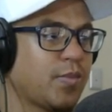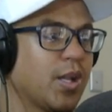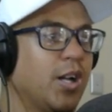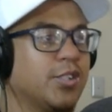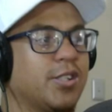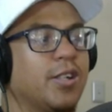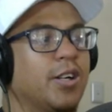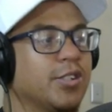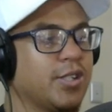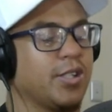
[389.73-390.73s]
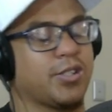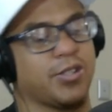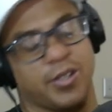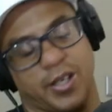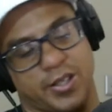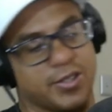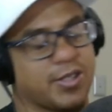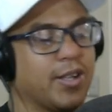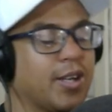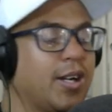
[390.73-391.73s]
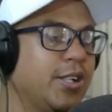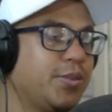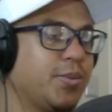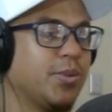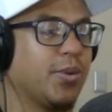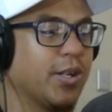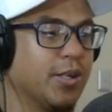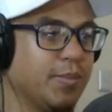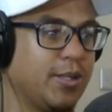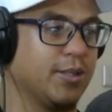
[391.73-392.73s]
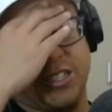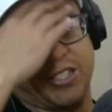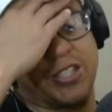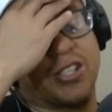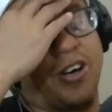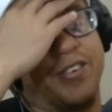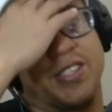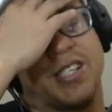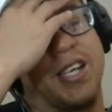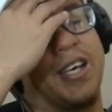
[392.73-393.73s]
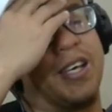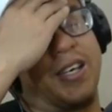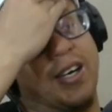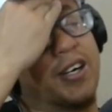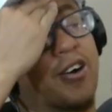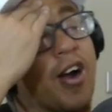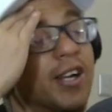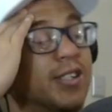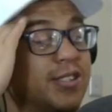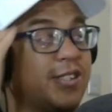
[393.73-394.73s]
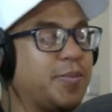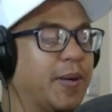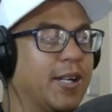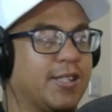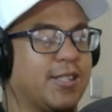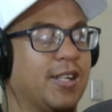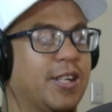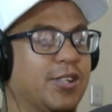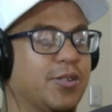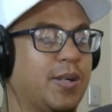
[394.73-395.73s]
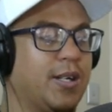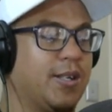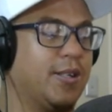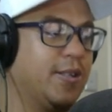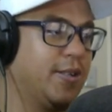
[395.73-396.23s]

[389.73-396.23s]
Oh, so those are the two that those other guys were talking about. She's obviously a crazed person as well.